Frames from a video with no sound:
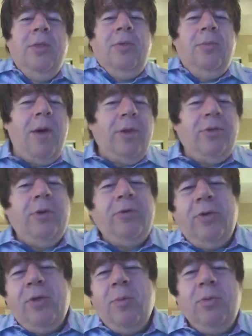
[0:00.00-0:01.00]
The monetary
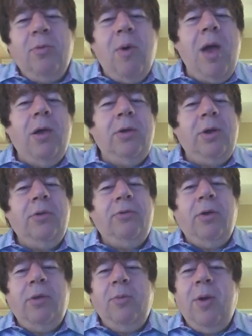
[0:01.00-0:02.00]
system is wired in a
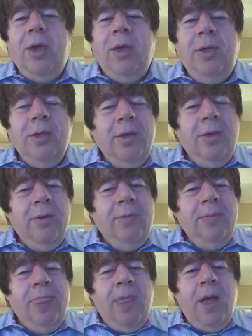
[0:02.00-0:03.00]
certain way,
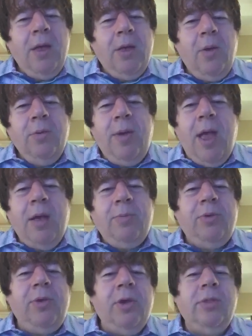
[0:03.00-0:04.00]
going back
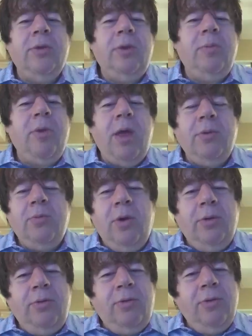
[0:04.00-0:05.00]
particularly to Bretton
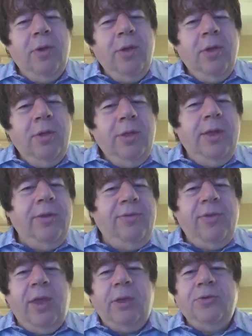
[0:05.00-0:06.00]
Woods, the
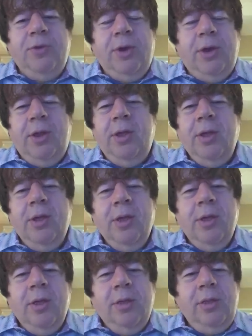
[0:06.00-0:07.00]
insane treaty
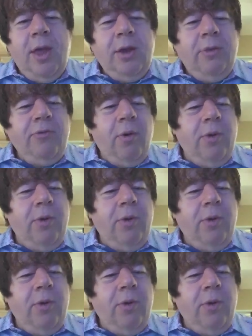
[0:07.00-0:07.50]
that, of